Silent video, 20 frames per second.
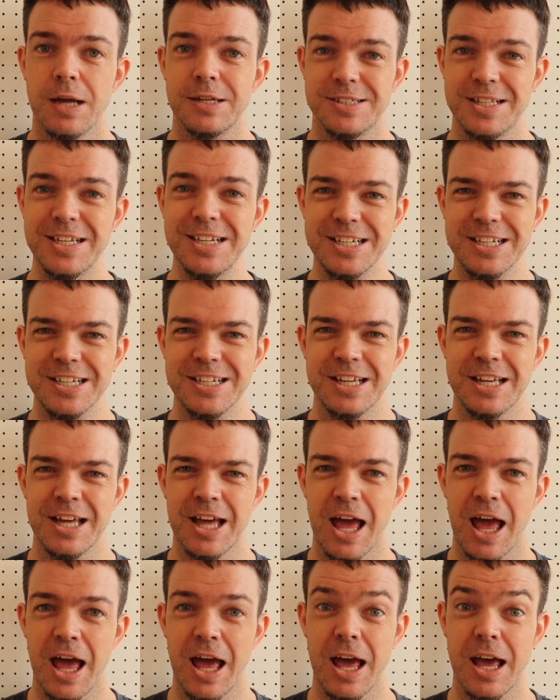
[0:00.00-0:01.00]
D.
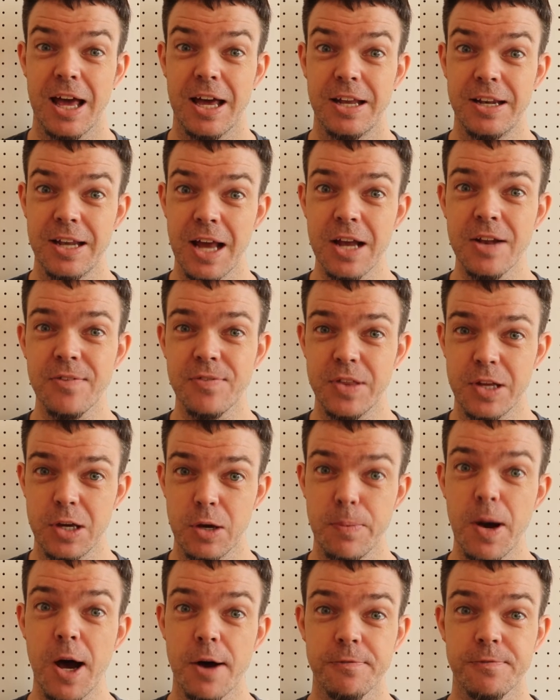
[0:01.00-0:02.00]
None of the
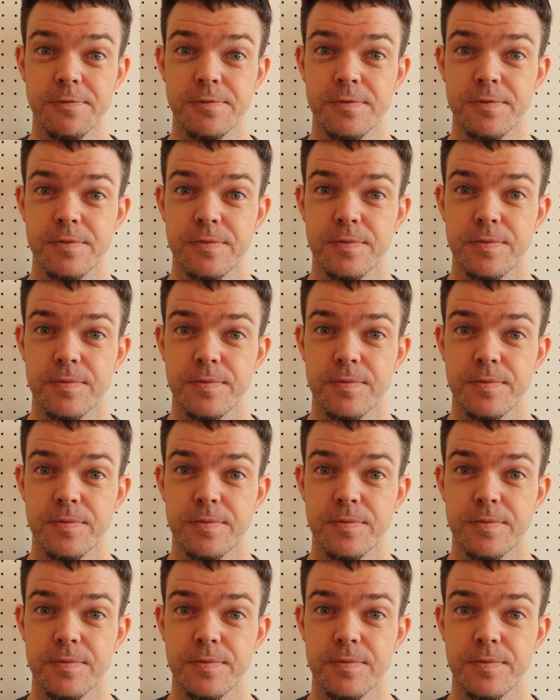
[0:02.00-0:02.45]
above.